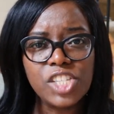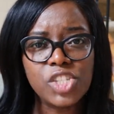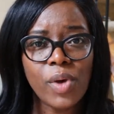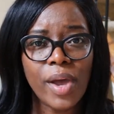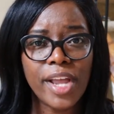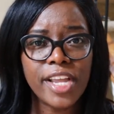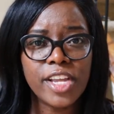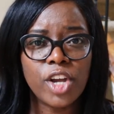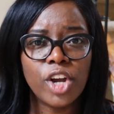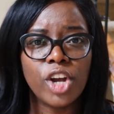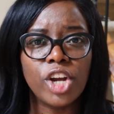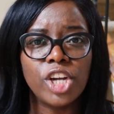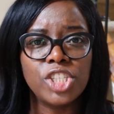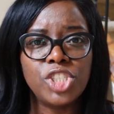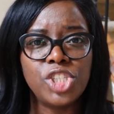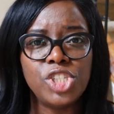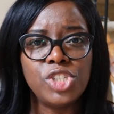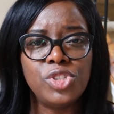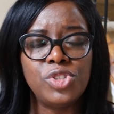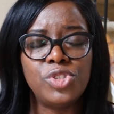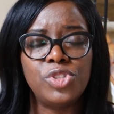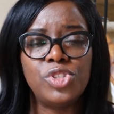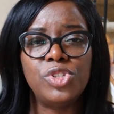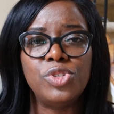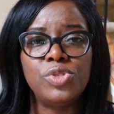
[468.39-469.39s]
So I encourage
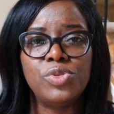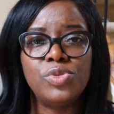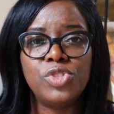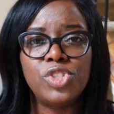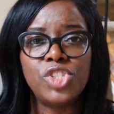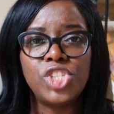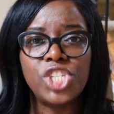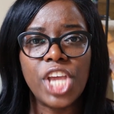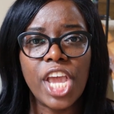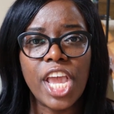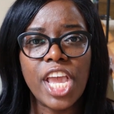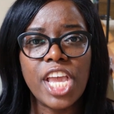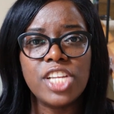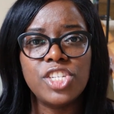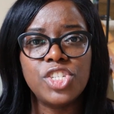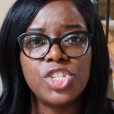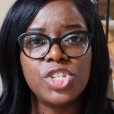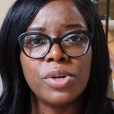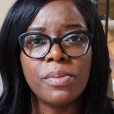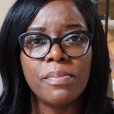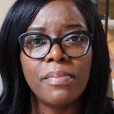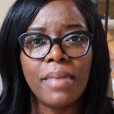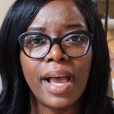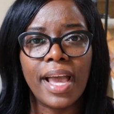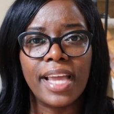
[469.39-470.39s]
you to change
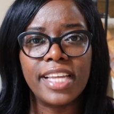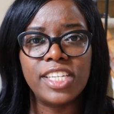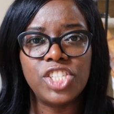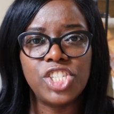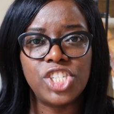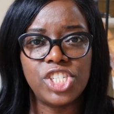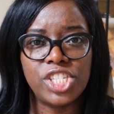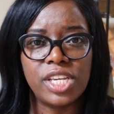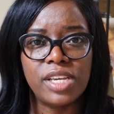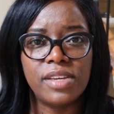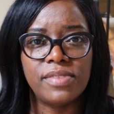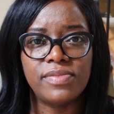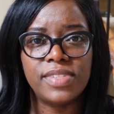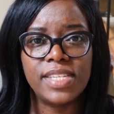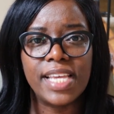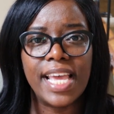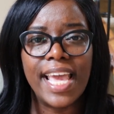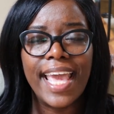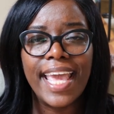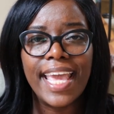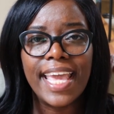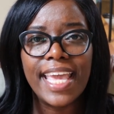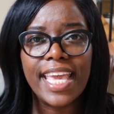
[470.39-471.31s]
your mind shift